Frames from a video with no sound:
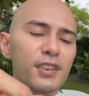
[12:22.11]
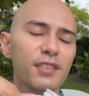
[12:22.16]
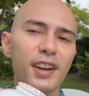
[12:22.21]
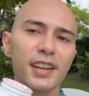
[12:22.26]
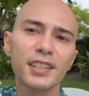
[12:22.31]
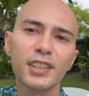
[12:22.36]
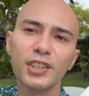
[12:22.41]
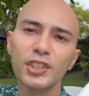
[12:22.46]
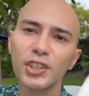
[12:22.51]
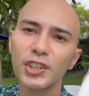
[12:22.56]

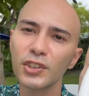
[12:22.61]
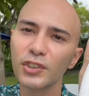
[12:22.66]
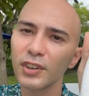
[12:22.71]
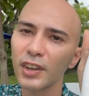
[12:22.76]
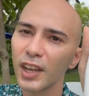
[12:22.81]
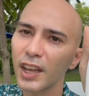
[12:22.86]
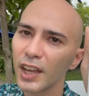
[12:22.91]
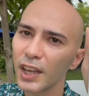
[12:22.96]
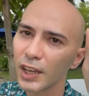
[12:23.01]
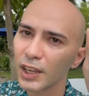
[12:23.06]
residue
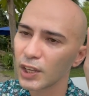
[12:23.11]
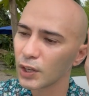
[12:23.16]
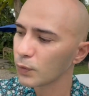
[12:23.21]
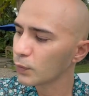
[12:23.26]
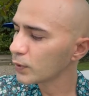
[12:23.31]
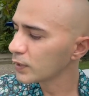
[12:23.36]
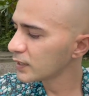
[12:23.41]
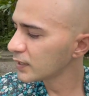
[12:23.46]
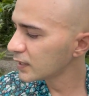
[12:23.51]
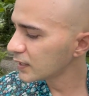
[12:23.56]
you
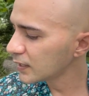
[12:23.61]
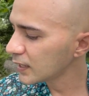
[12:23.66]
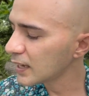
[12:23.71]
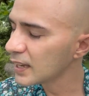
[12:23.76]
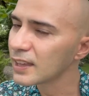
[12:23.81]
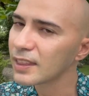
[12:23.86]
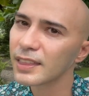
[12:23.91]
would see